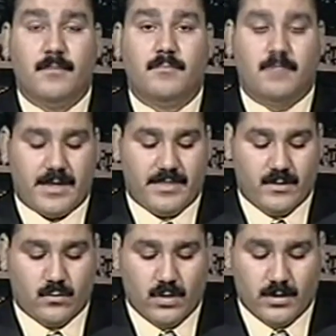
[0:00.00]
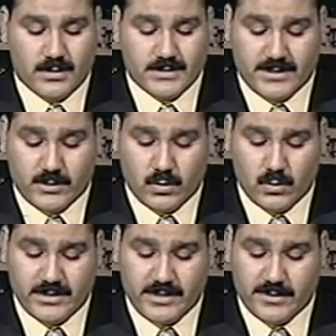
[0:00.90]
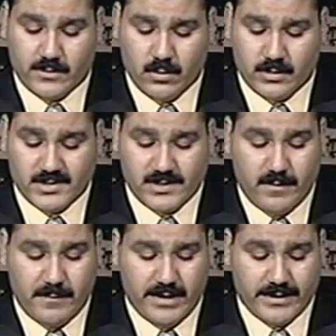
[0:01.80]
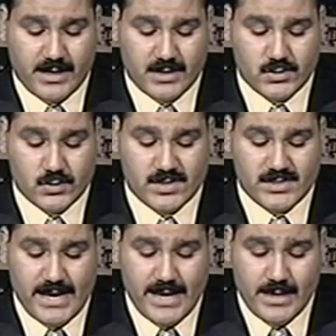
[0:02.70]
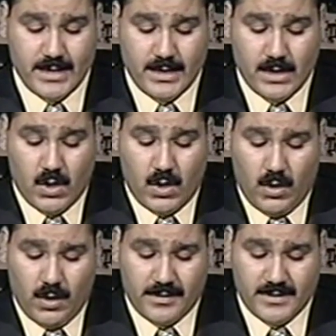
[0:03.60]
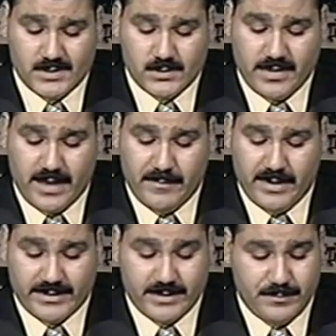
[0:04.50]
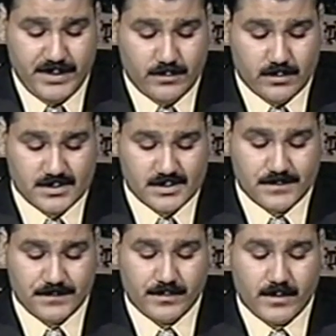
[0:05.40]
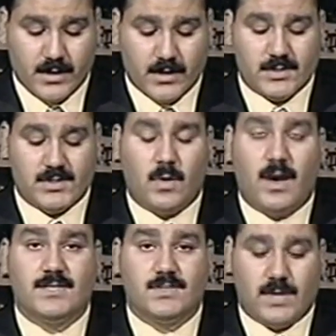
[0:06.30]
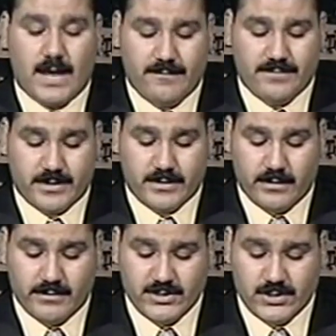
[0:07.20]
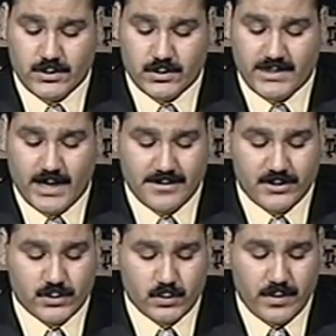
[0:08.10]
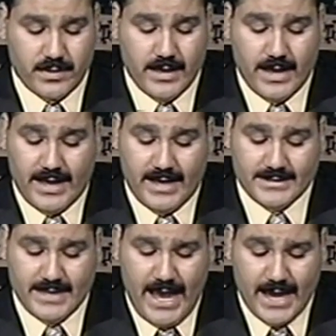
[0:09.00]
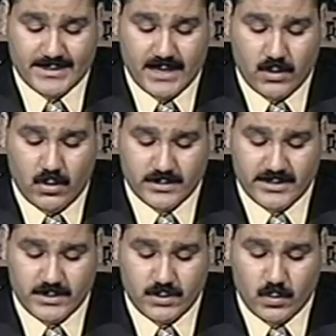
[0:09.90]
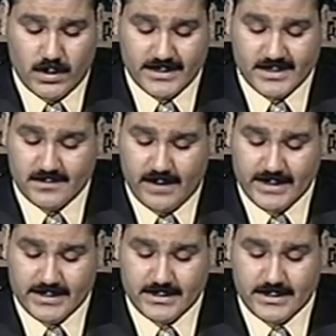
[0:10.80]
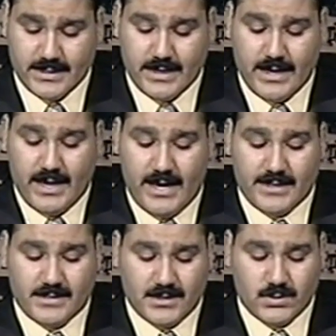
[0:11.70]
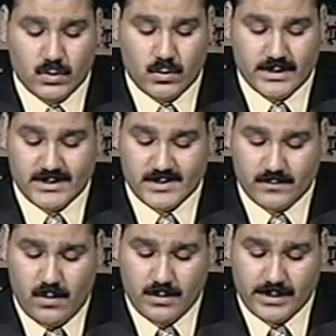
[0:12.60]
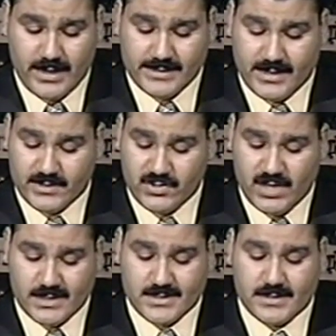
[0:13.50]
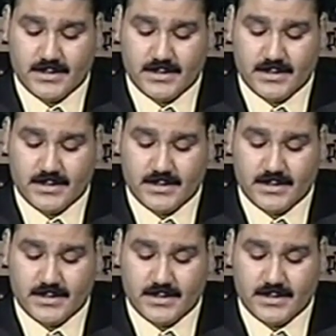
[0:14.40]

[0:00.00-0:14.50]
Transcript: But the world, including the rulers of America, should say all this to the American peoples so as to have the courage to tell the truth and act according to what is right and not to what is wrong and unjust,